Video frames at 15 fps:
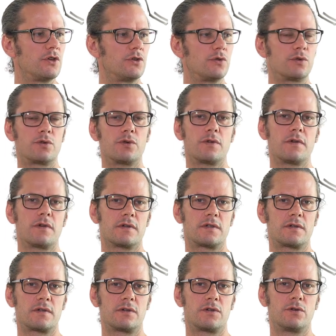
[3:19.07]
due to,
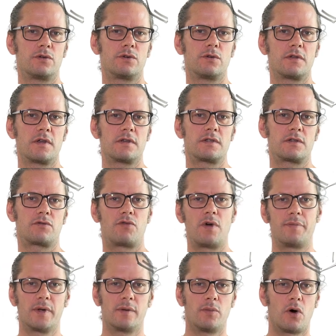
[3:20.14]
this, due to these
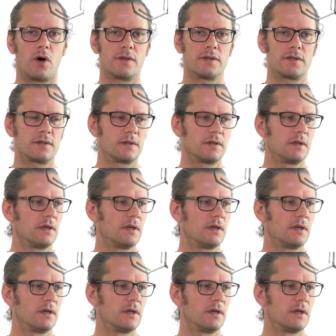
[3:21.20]
triple bonds.